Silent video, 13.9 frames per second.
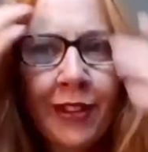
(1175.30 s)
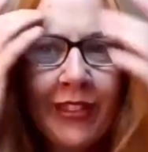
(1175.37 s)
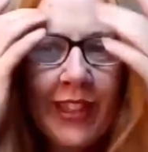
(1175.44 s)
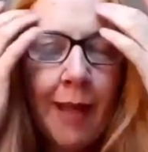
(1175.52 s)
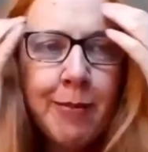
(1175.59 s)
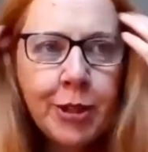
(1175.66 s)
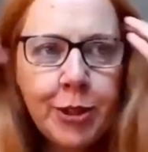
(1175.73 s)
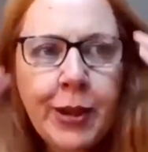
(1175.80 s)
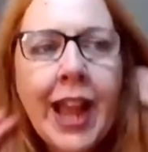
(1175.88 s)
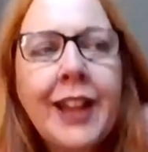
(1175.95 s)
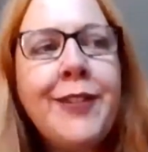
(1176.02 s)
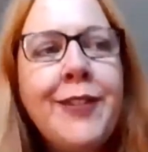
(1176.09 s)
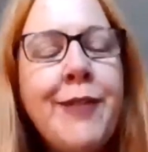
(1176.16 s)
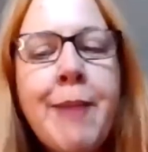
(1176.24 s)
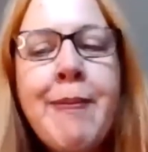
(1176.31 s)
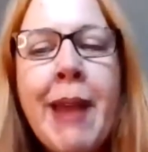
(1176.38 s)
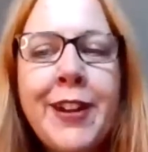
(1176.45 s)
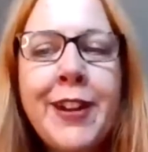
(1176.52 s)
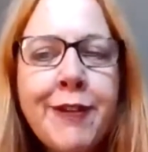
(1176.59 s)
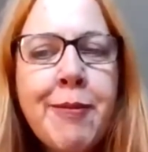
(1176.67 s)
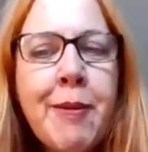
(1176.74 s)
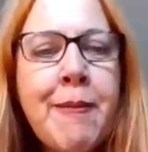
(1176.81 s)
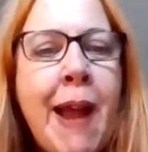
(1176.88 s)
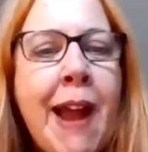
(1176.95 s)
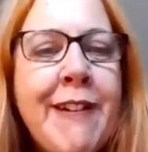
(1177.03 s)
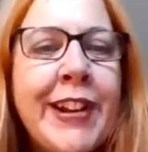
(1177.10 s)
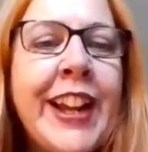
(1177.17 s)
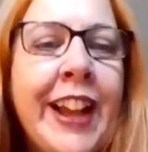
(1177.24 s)
on them, which we had made from
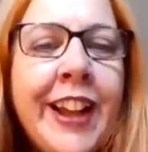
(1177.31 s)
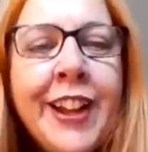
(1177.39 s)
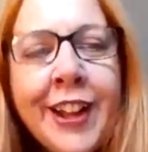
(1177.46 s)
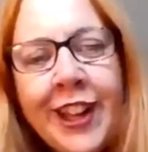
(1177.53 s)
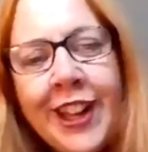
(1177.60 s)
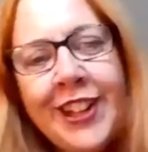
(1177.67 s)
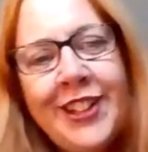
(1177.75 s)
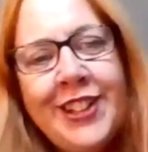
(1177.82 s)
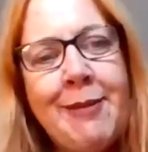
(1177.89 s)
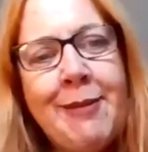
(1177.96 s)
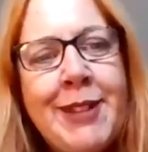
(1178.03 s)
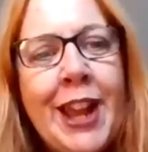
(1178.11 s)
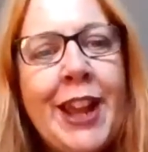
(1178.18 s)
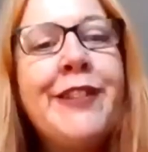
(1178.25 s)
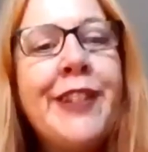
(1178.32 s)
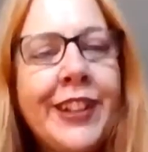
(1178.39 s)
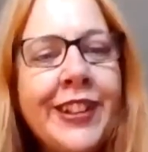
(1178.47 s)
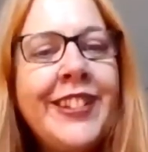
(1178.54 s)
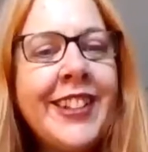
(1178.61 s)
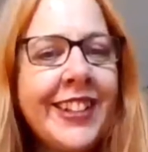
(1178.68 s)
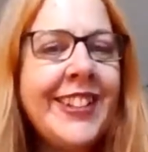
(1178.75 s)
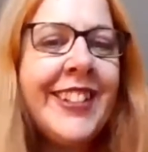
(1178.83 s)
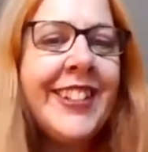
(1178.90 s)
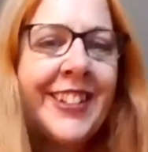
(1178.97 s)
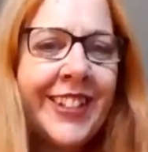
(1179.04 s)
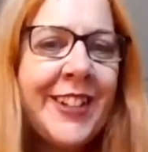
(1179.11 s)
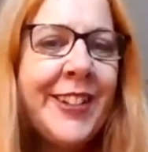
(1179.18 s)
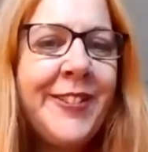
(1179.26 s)
America and shipped over
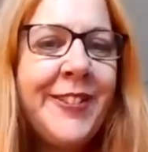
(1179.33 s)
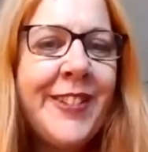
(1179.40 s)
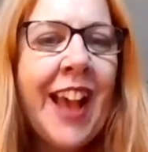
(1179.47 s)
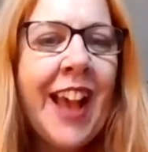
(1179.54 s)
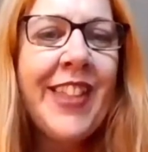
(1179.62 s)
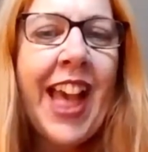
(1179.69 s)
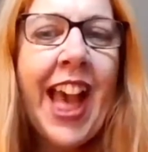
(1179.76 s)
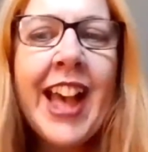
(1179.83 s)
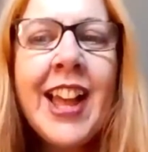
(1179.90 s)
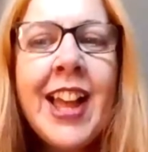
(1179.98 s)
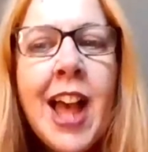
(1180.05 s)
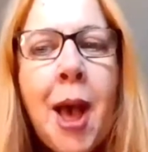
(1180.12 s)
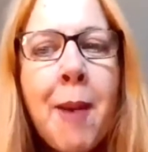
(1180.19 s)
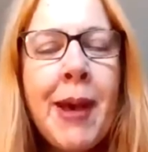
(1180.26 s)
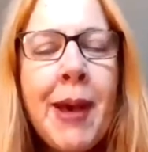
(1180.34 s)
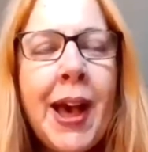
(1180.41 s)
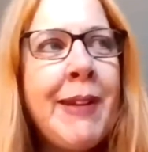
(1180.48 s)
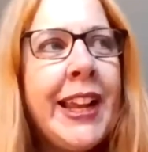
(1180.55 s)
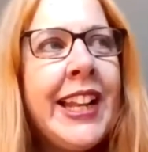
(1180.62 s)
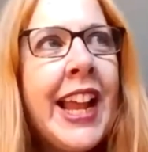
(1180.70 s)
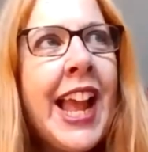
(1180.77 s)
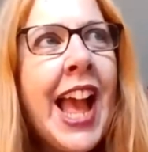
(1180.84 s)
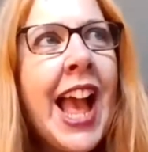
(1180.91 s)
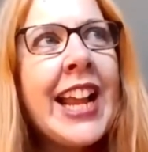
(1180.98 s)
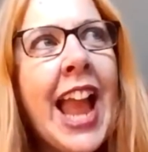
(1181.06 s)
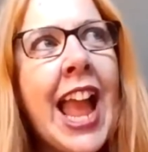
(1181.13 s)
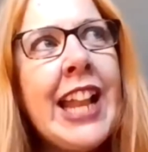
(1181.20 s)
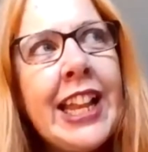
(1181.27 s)
to have that. But I mean,
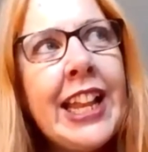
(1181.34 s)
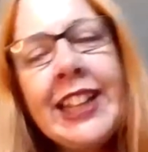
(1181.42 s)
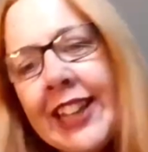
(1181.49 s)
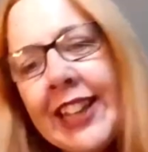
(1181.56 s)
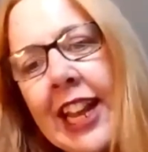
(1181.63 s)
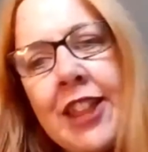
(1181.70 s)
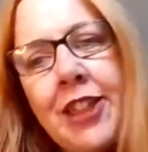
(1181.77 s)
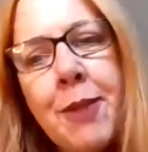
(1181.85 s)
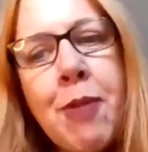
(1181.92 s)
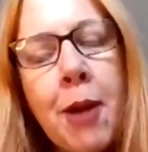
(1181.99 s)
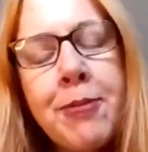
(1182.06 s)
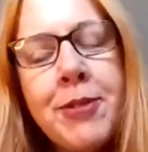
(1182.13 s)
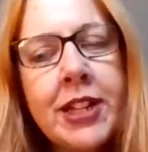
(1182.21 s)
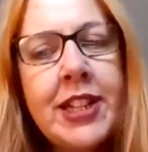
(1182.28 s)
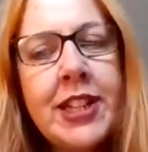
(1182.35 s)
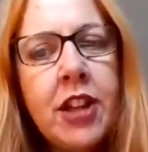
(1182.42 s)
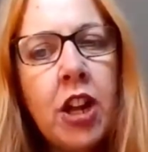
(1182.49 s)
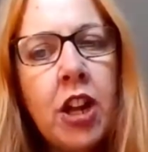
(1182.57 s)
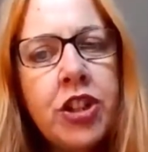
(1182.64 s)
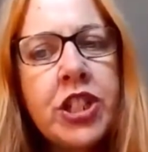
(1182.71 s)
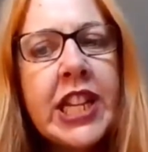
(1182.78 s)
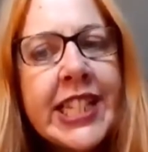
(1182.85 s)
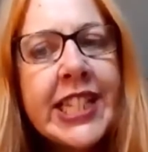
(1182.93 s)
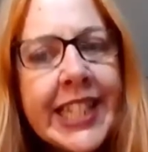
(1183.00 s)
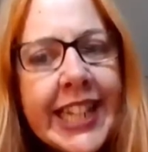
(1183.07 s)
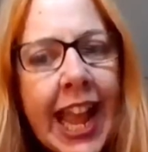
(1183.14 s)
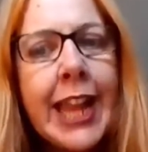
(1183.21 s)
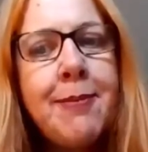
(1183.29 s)
again, see, in the prop shed, it's not just, it's
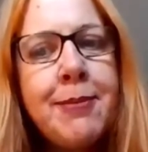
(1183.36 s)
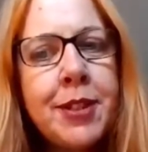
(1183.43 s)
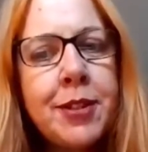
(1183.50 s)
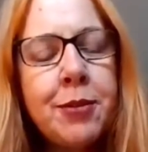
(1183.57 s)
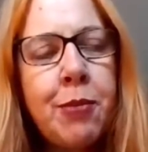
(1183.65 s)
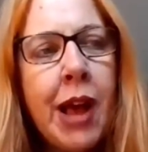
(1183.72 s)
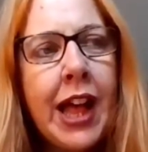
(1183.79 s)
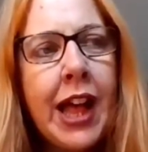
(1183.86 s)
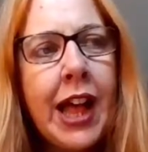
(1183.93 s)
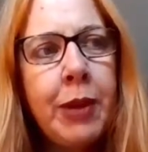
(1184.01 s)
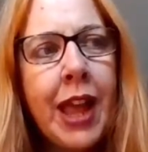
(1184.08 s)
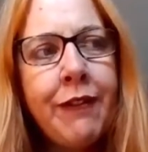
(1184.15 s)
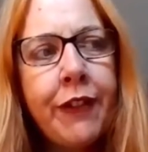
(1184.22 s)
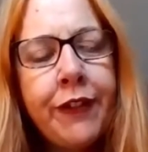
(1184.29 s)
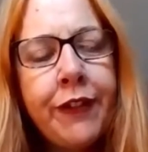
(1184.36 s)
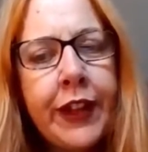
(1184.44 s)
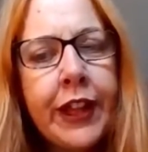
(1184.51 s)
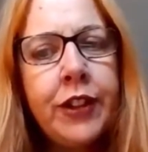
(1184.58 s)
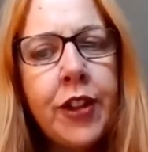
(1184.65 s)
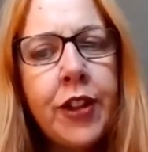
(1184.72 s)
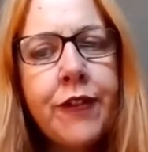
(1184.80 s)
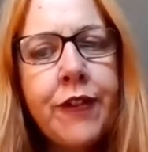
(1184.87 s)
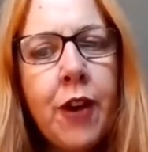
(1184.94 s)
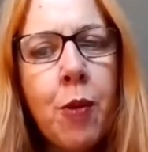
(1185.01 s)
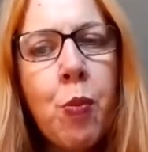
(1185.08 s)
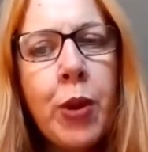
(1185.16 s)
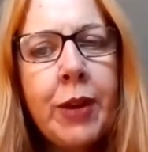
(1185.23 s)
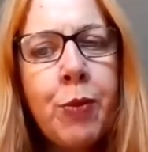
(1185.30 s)
games as well. We have a field at the
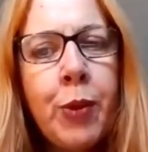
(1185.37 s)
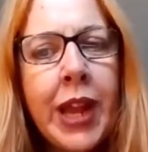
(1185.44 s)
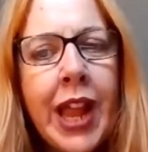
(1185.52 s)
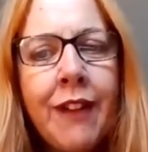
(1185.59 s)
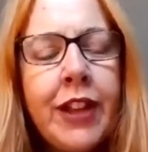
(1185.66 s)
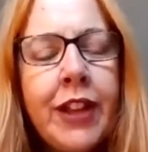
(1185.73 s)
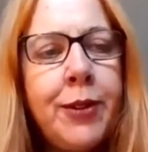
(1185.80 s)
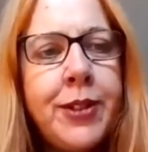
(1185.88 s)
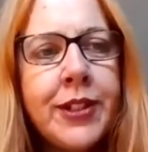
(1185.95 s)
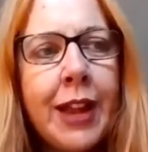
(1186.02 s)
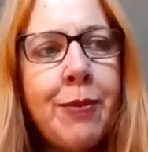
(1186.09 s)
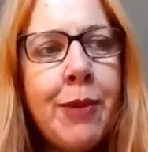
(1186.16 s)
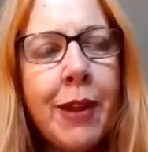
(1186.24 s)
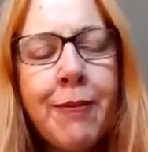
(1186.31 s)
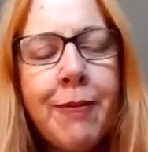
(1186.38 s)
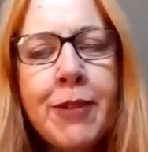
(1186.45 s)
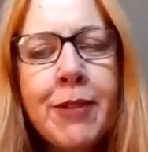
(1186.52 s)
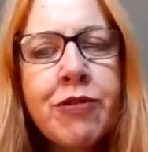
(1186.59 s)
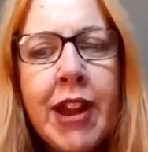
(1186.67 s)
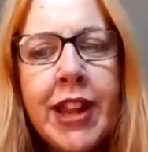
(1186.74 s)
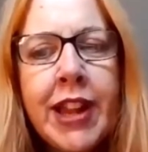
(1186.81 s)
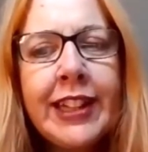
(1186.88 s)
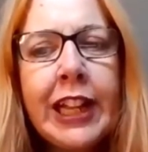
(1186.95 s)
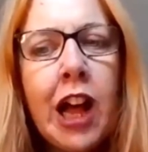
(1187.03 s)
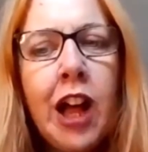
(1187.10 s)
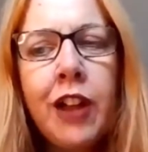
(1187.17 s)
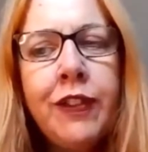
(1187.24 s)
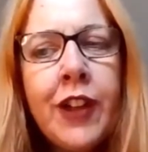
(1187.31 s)
front. We have loads of games. We have crazy
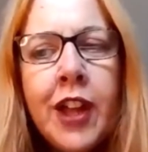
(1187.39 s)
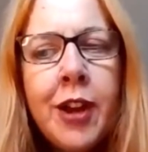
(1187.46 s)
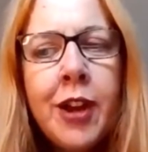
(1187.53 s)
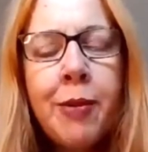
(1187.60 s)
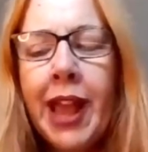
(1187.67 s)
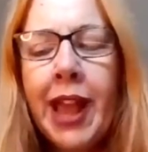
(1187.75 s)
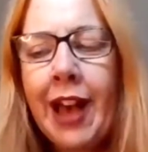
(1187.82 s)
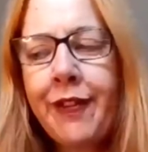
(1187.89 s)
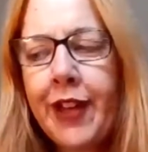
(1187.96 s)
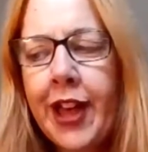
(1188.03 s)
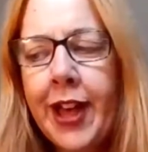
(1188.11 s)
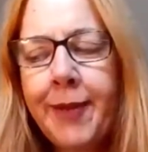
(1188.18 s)
golf. We have